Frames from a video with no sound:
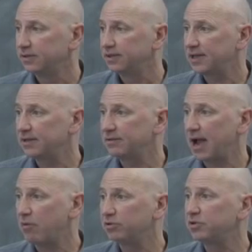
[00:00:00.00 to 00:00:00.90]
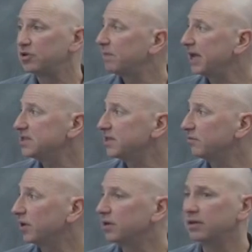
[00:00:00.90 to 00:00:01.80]
And now we'll do the
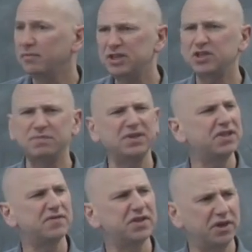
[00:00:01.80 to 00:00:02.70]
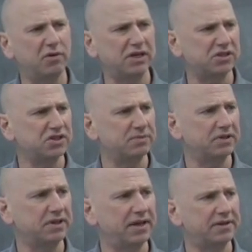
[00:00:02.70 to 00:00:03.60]
Bayesian one. Let me just see if there's any questions
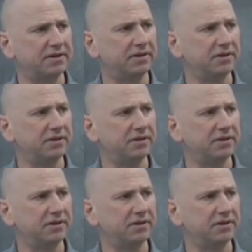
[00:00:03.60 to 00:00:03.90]
about that.